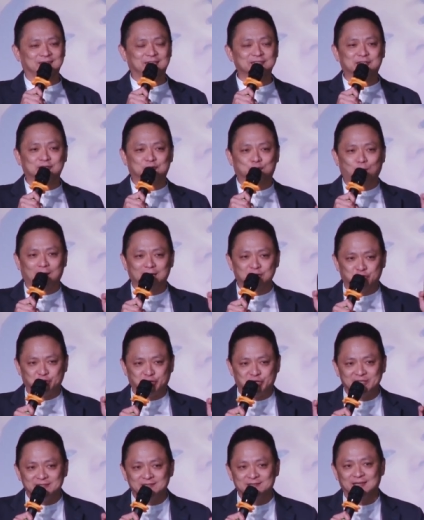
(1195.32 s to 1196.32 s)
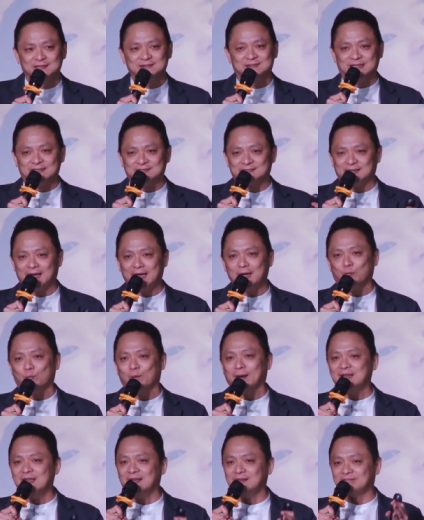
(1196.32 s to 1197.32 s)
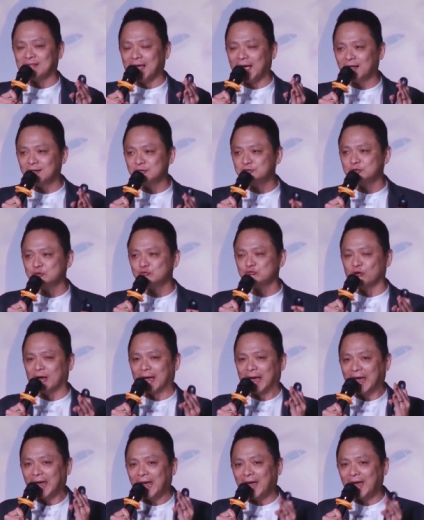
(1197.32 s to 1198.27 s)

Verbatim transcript: This is what Jesus is saying when he tells you to